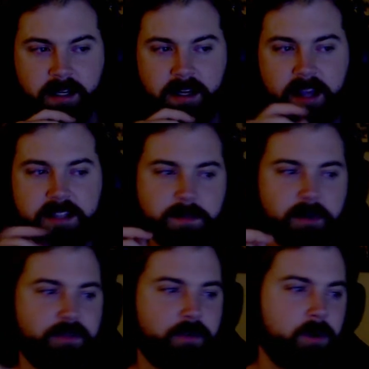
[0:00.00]
asked
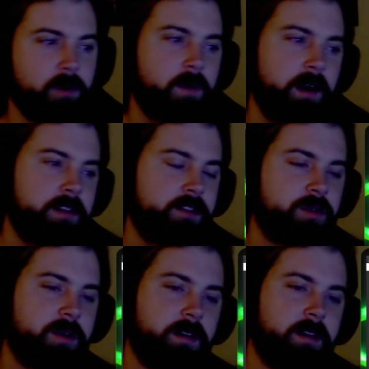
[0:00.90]
before where the
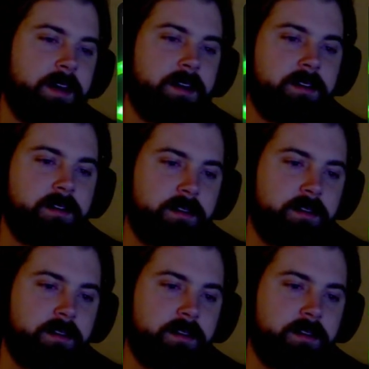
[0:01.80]
trail led,